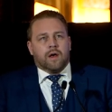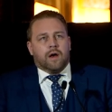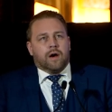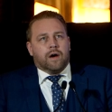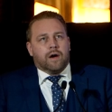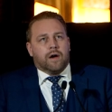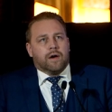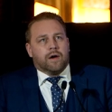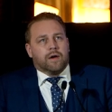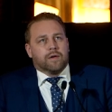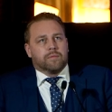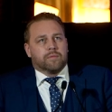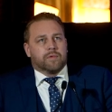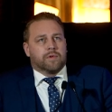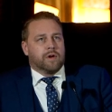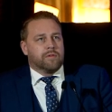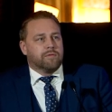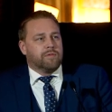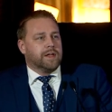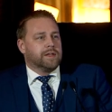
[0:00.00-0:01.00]
a
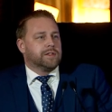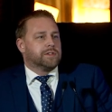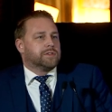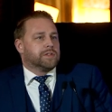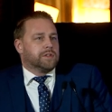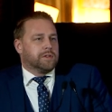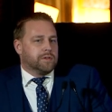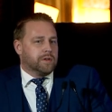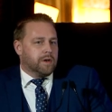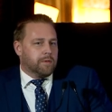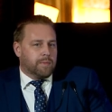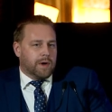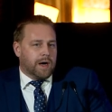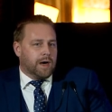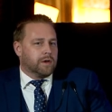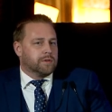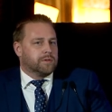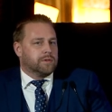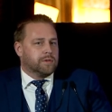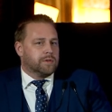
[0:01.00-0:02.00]
convention
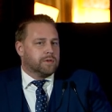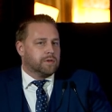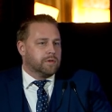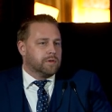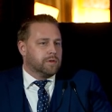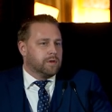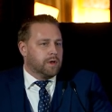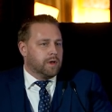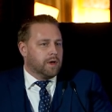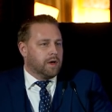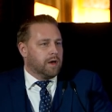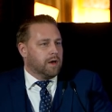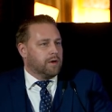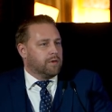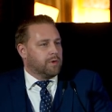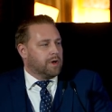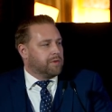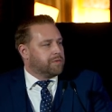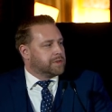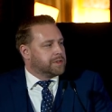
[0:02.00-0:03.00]
about uh,
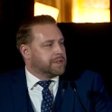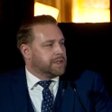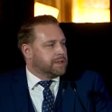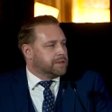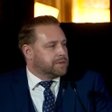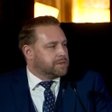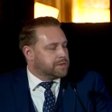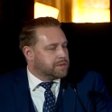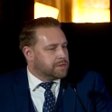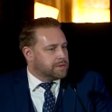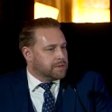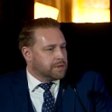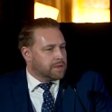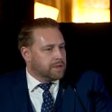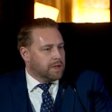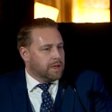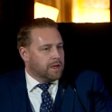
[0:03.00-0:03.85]
refugees.